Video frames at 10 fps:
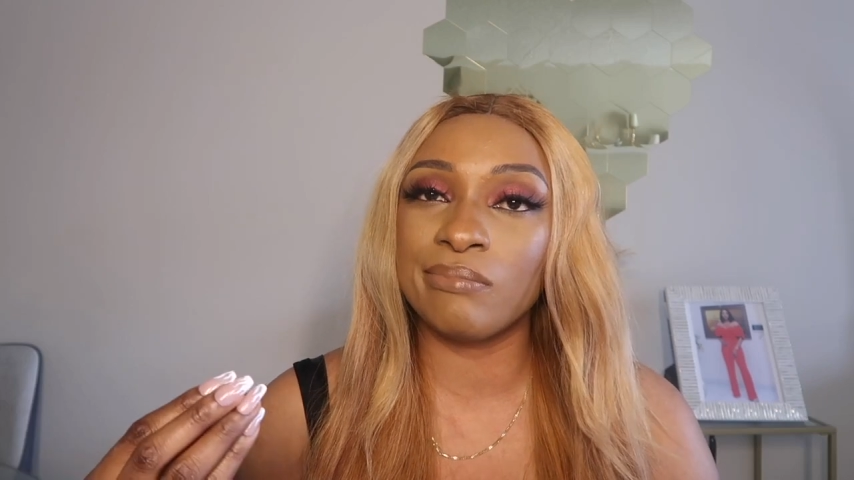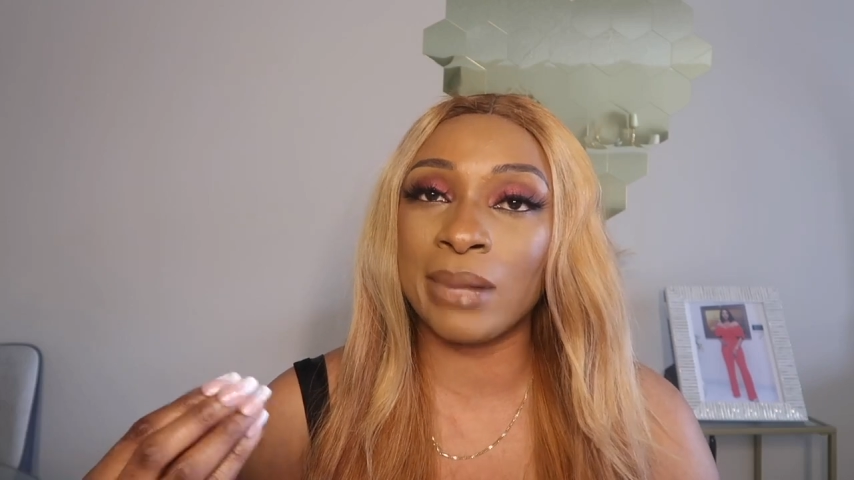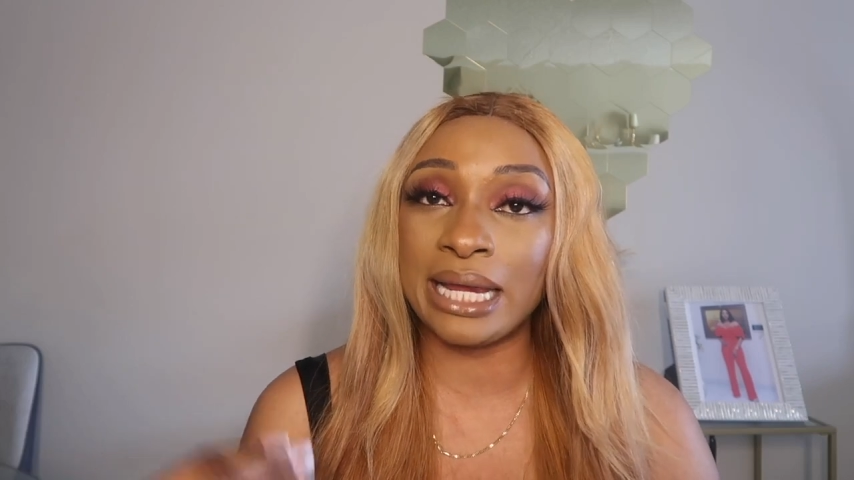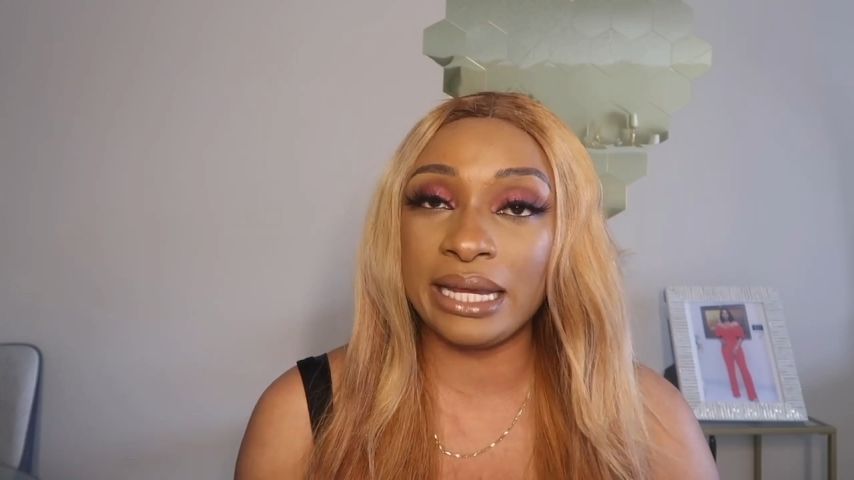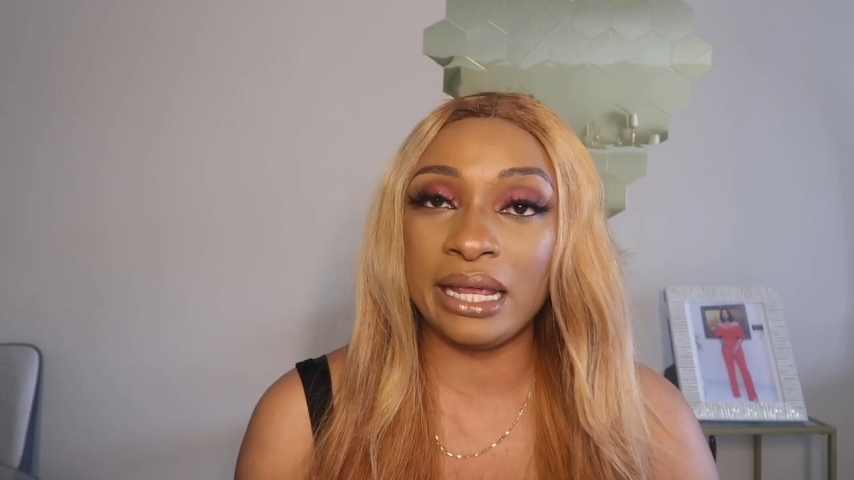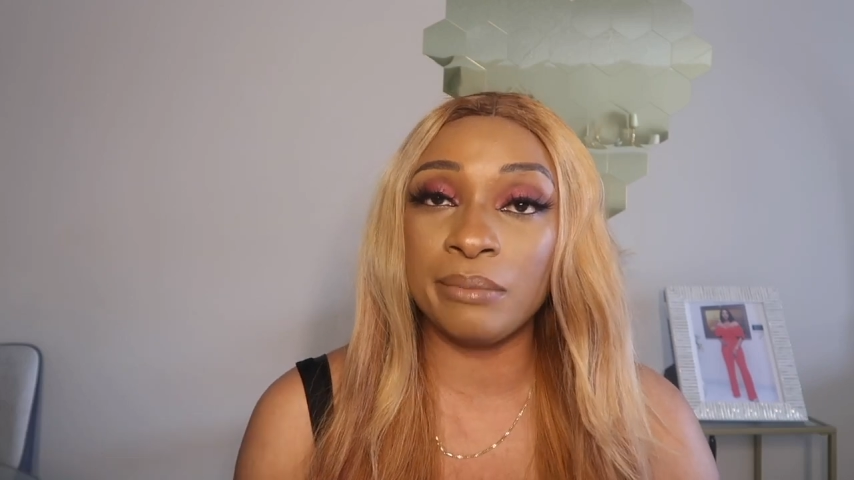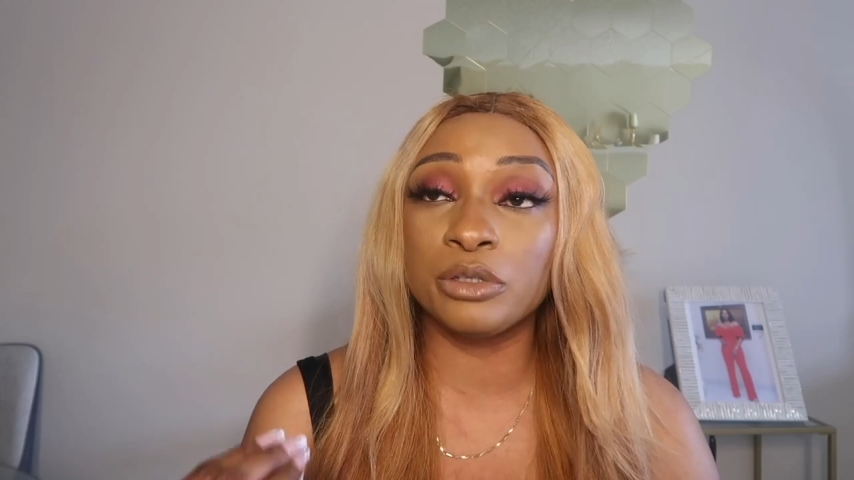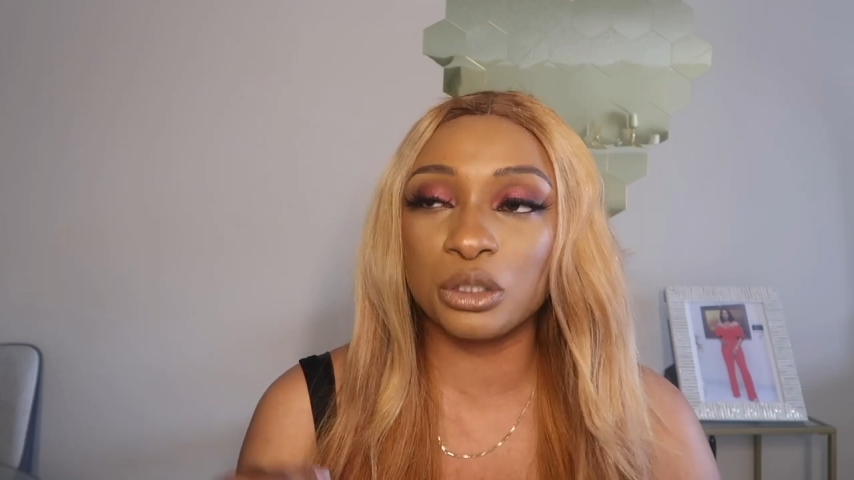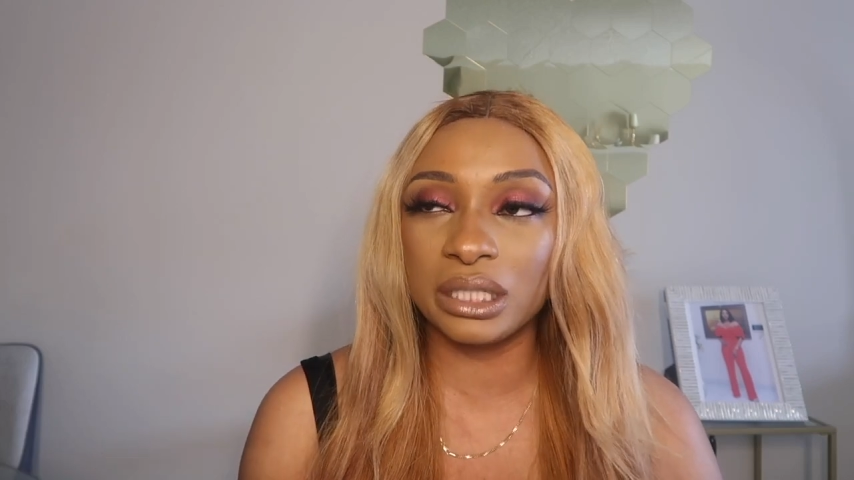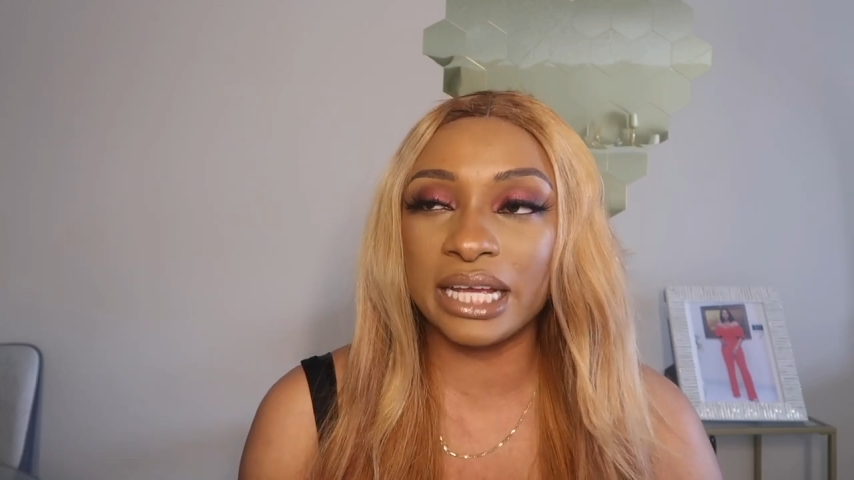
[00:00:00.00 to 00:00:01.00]
my name
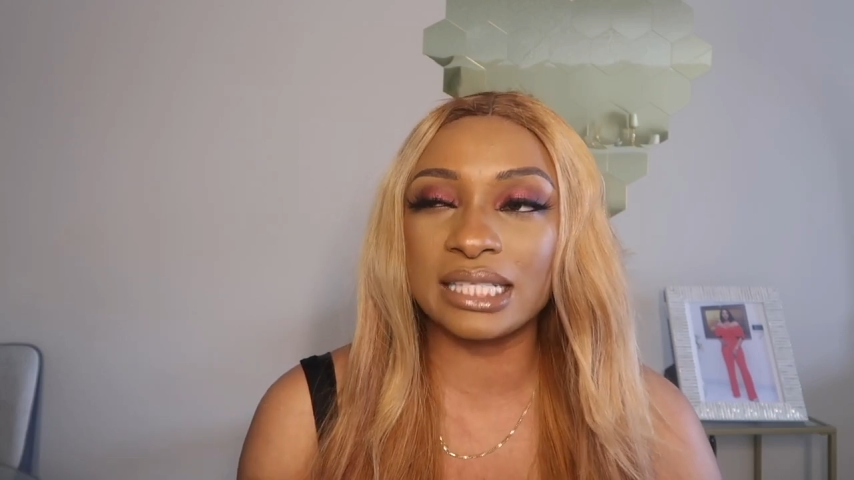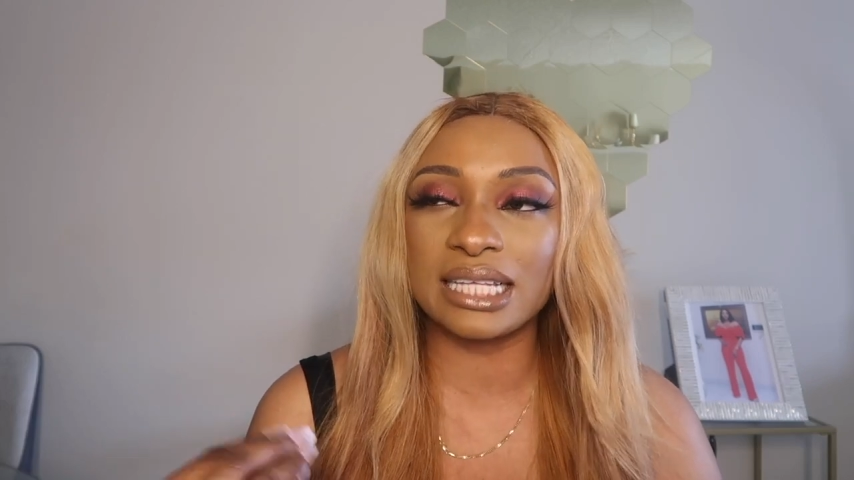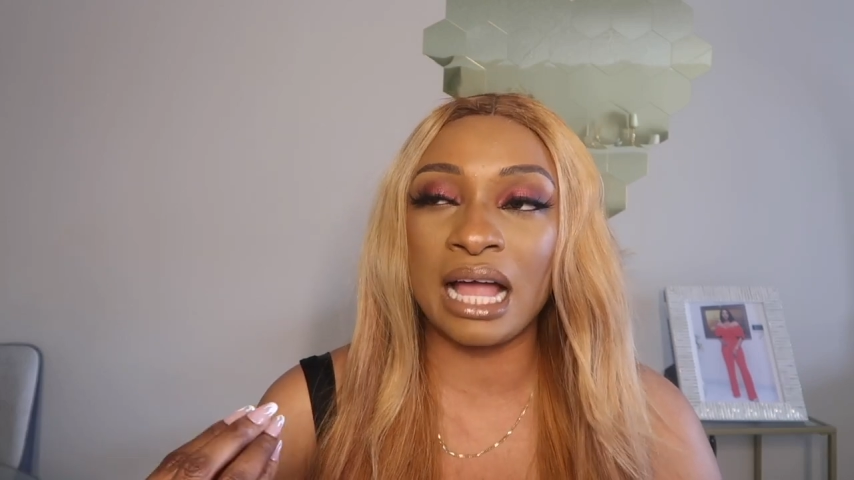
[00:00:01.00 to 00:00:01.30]
Juliet